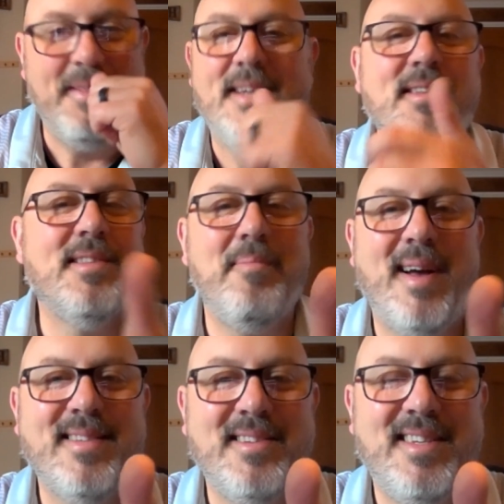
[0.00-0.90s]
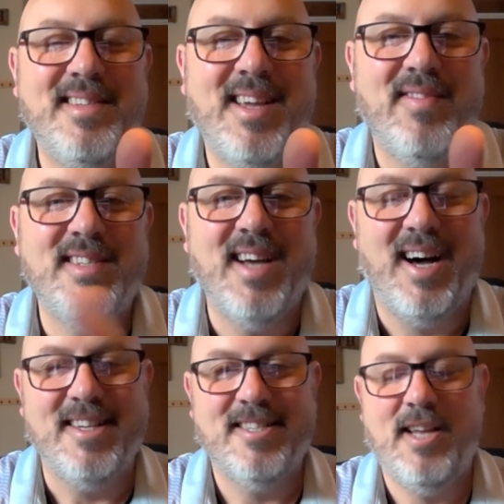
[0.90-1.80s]
This is the message he's given to
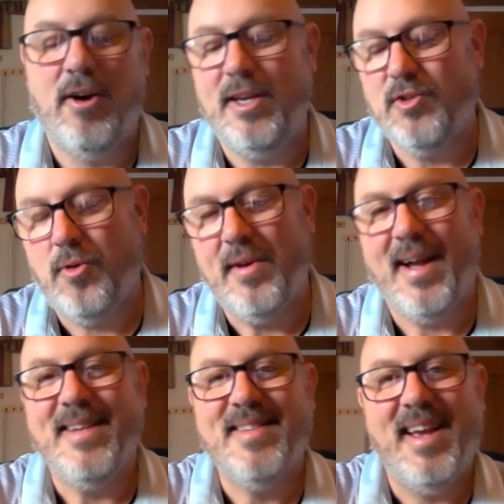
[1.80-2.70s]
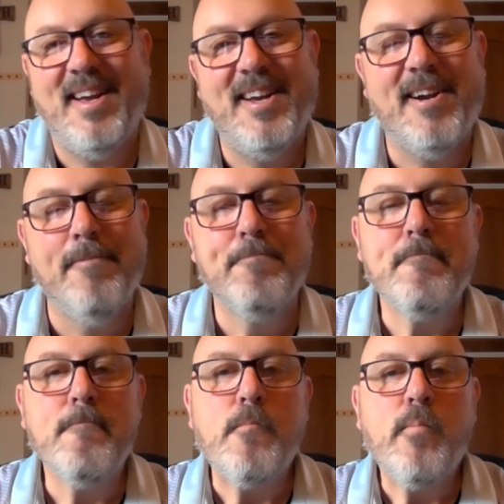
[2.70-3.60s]
us. Now he's quoting Isaiah here.
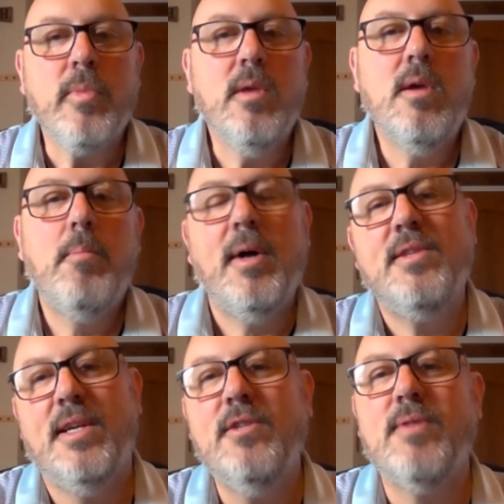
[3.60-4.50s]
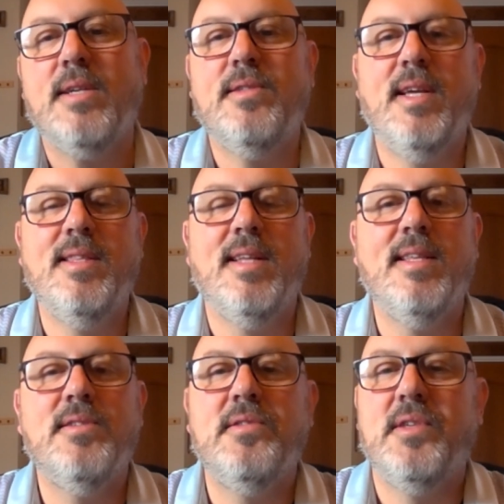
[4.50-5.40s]
But it's interesting that
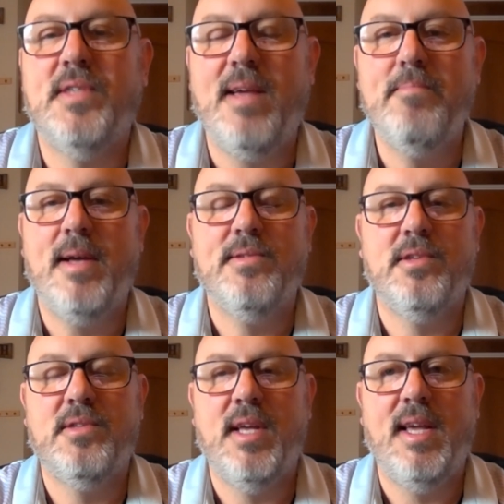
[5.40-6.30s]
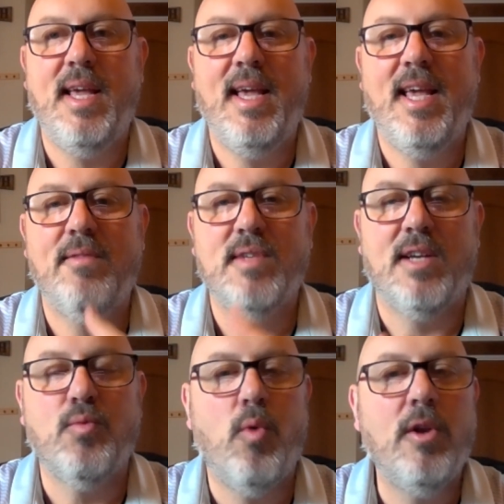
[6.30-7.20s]
this is the same message that he gives
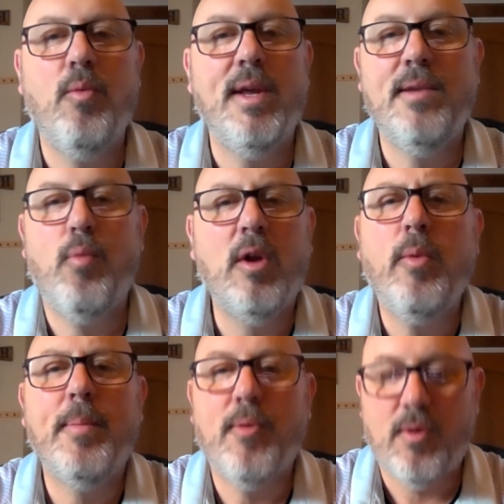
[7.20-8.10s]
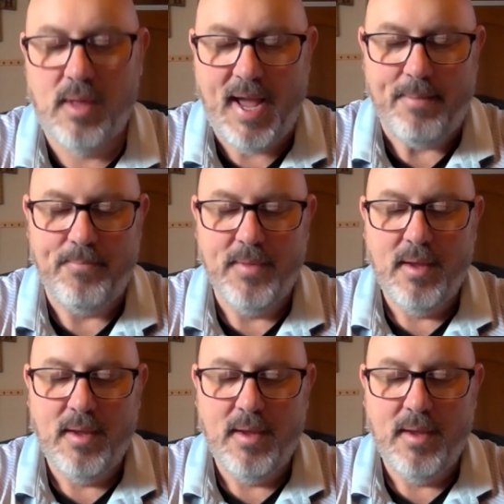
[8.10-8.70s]
us. What do we proclaim?